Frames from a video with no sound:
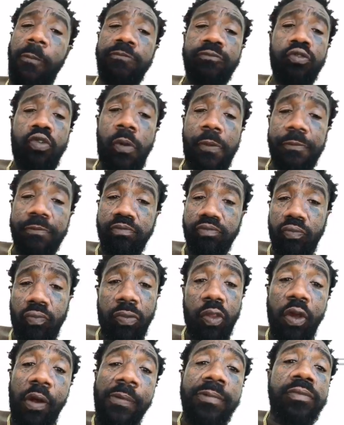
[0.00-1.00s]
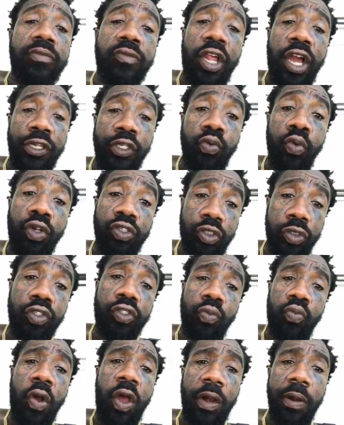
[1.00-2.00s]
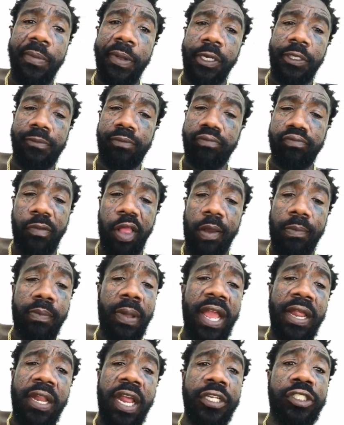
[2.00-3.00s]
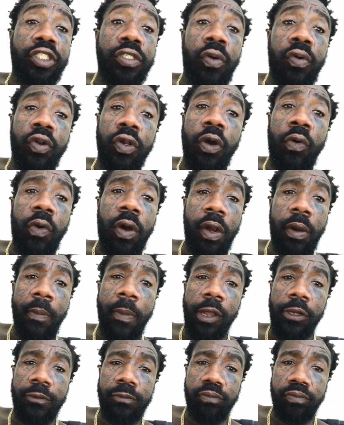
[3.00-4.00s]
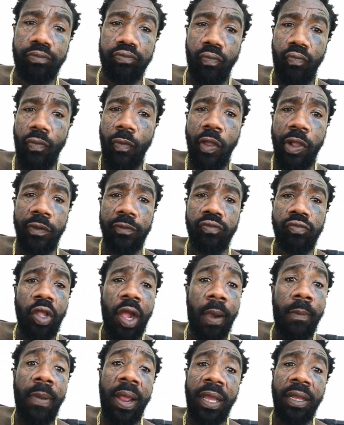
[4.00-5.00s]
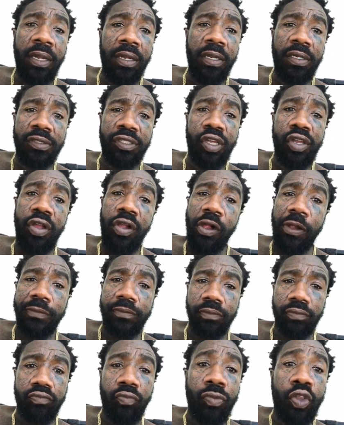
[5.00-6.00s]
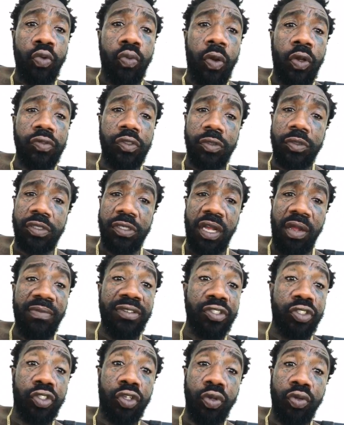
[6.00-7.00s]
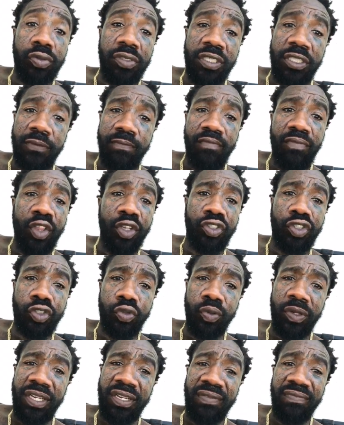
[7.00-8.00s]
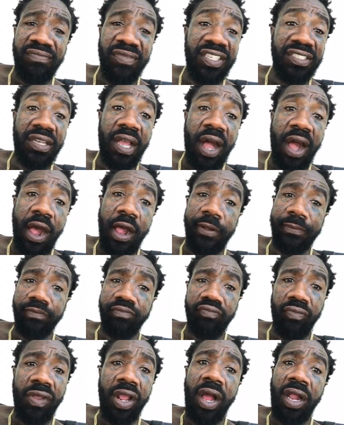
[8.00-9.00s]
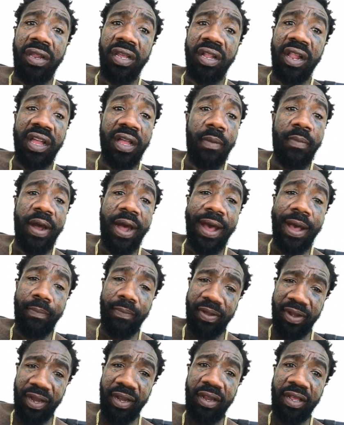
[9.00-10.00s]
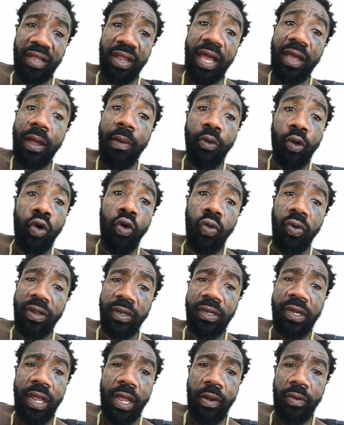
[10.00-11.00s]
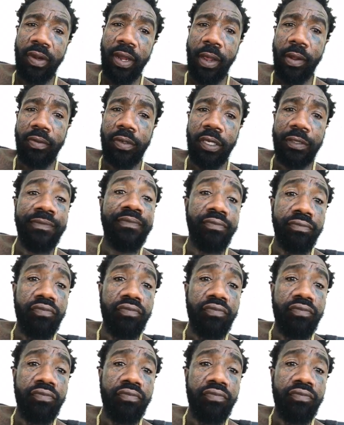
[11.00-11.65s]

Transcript: Mm-hmm. Now you want you some watermelon. Bang that you don't want no watermelon. I make it look good. You want you something. It's juicy, sweet, it's hot. I look like I'm hot, but it look like I'm cooling down now, huh?